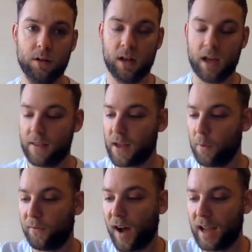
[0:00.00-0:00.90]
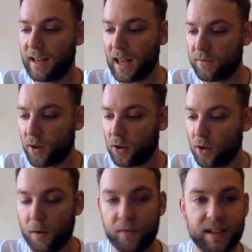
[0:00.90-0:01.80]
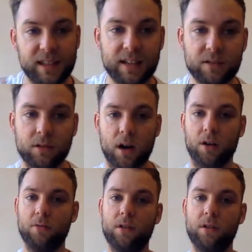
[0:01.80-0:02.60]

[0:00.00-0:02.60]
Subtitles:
then we're finding out the volume of this little cone,